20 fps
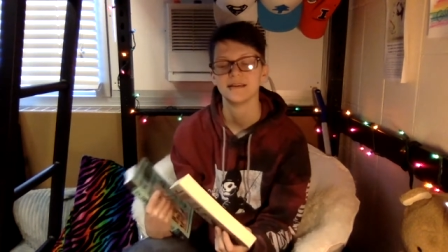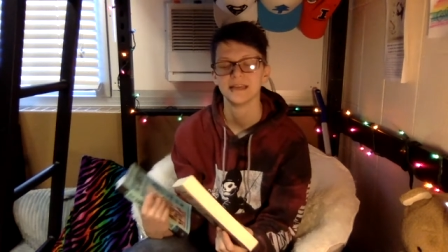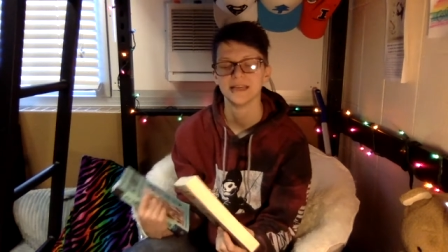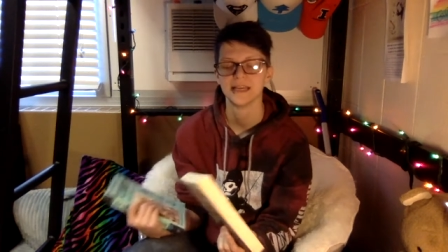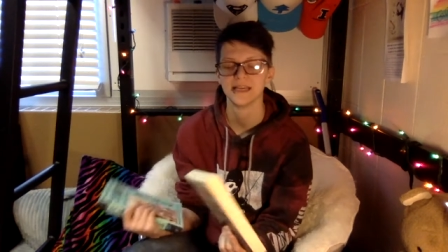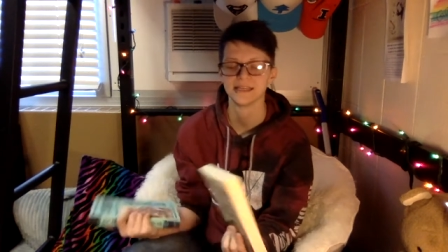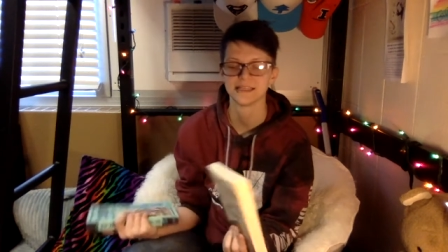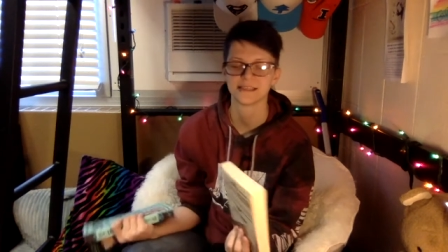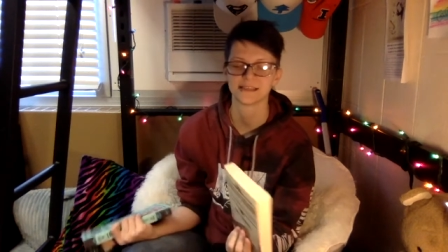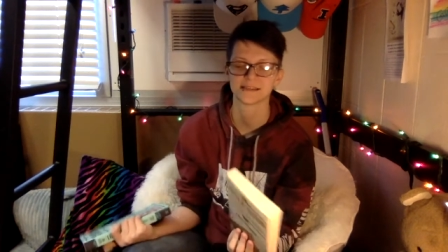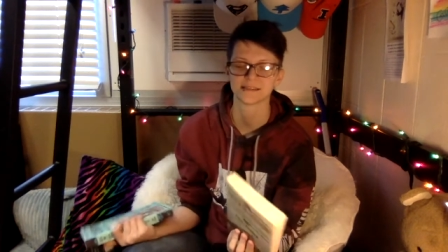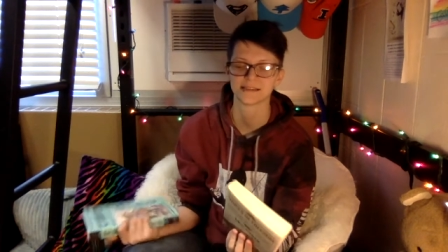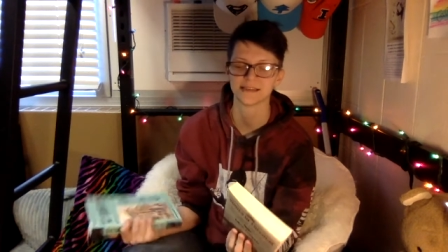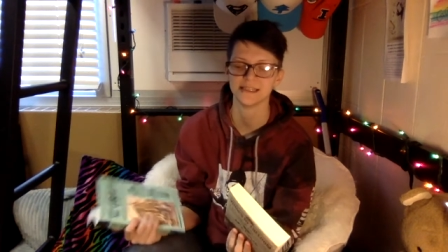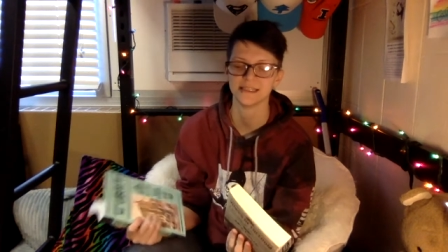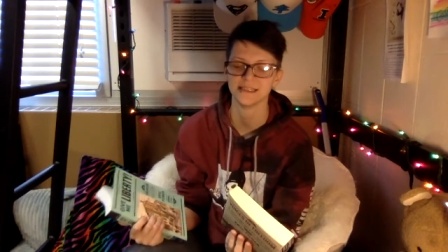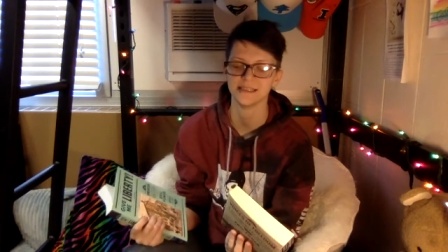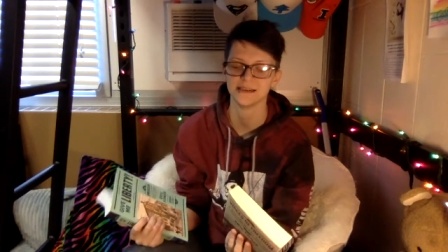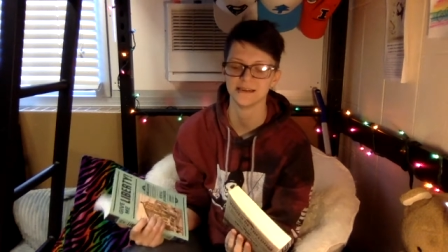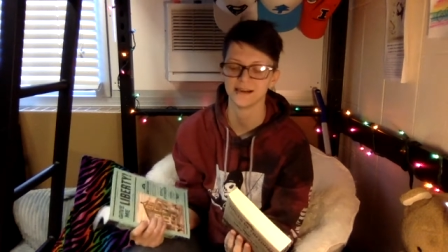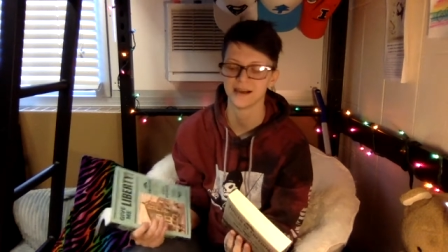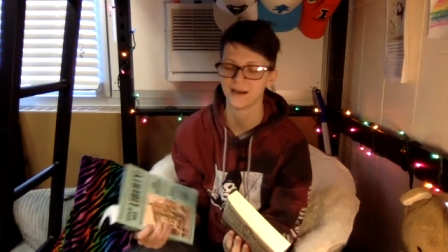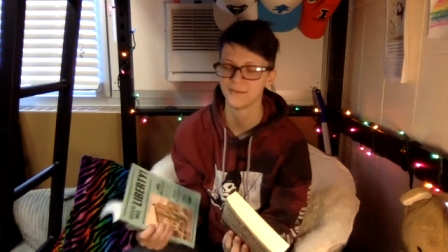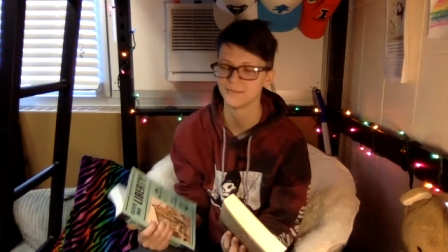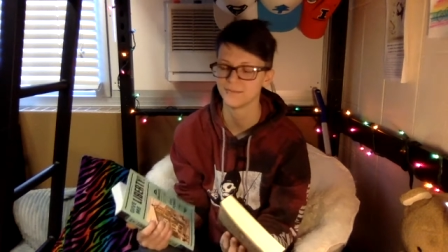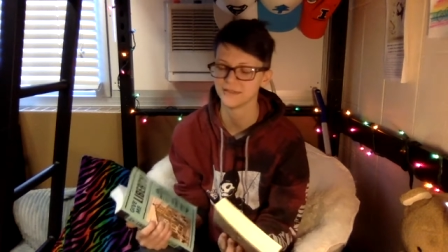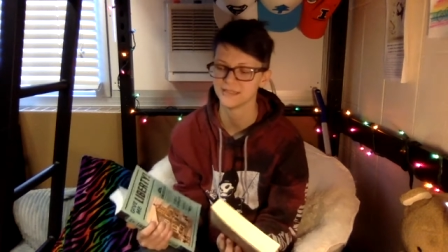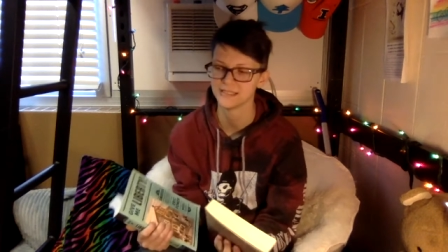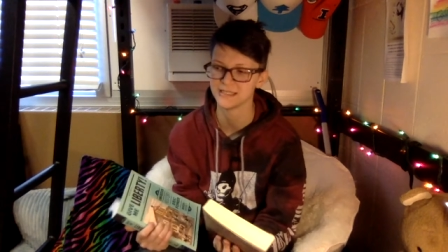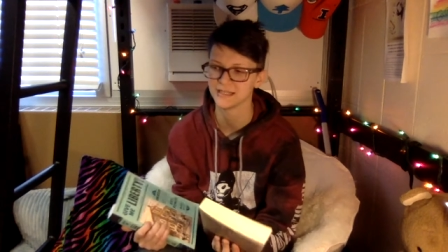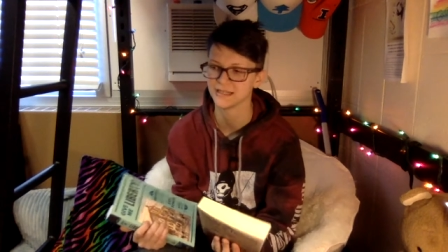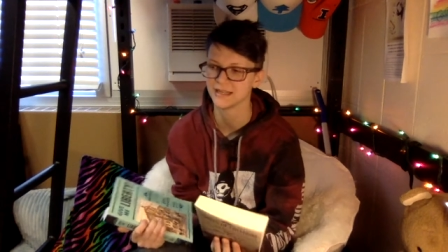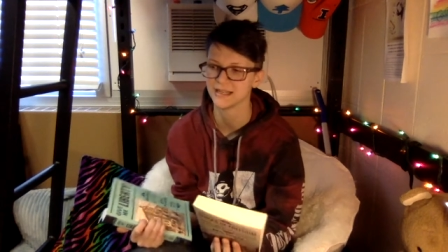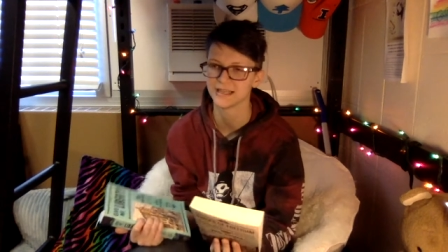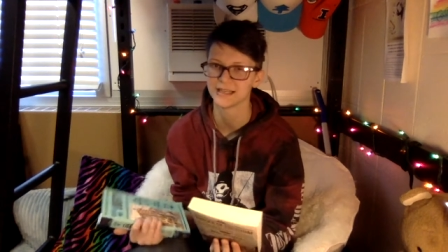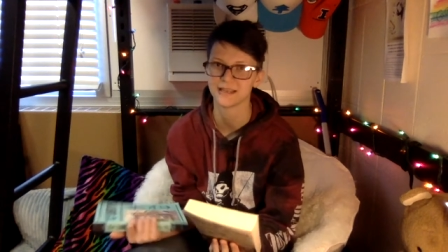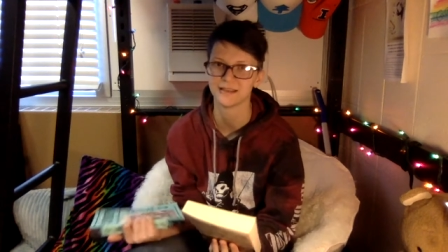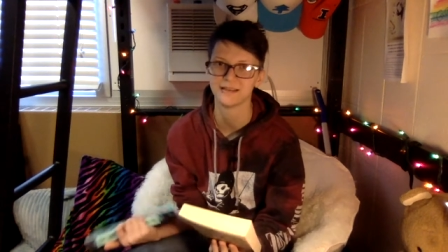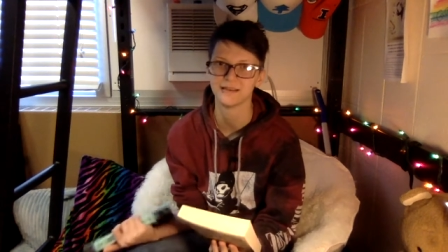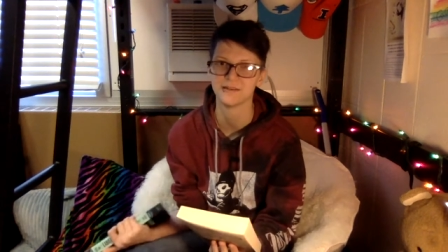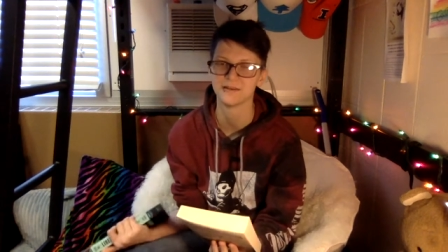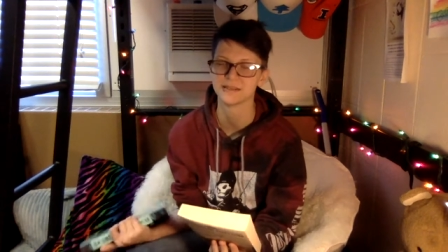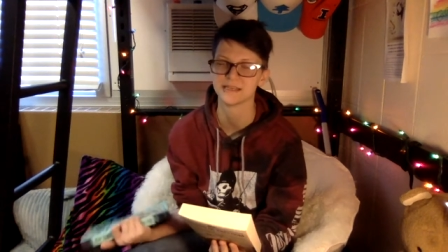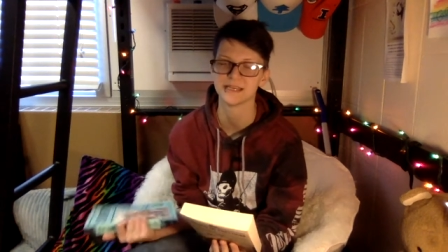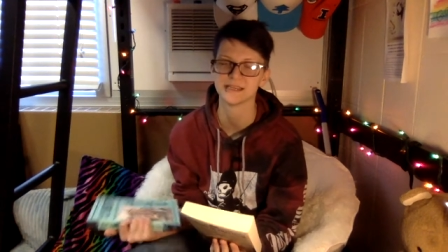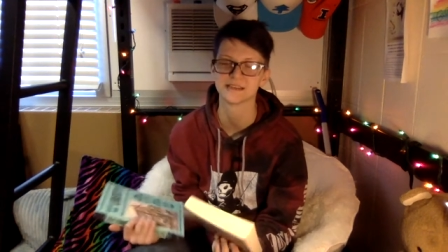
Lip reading: history up until like U.S.